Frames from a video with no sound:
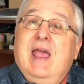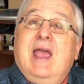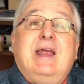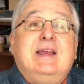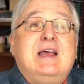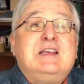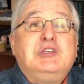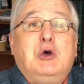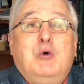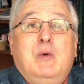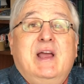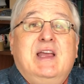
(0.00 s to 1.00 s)
And as
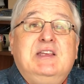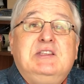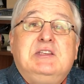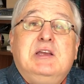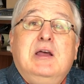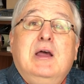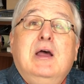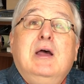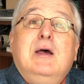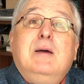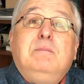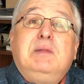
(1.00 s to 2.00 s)
always,
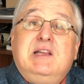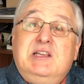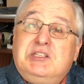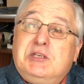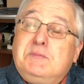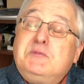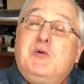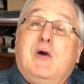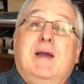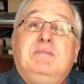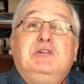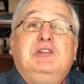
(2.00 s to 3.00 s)
please
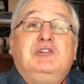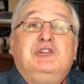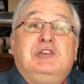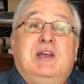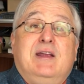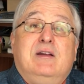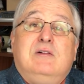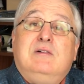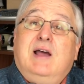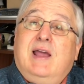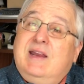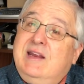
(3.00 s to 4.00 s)
subscribe to this
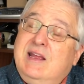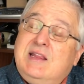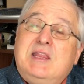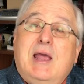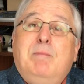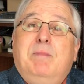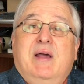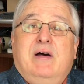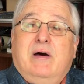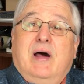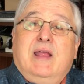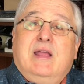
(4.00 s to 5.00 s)
channel and hit that
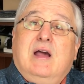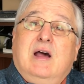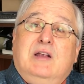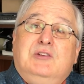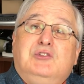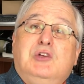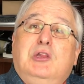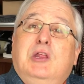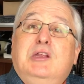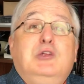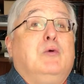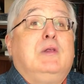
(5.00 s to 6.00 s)
bell icon so
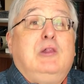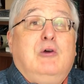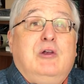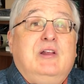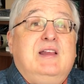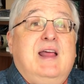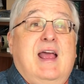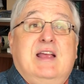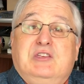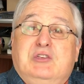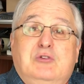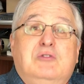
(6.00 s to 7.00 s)
that you're alerted
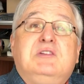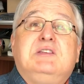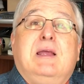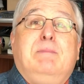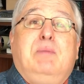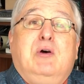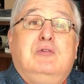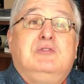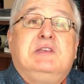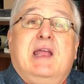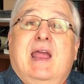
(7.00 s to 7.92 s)
as soon as I post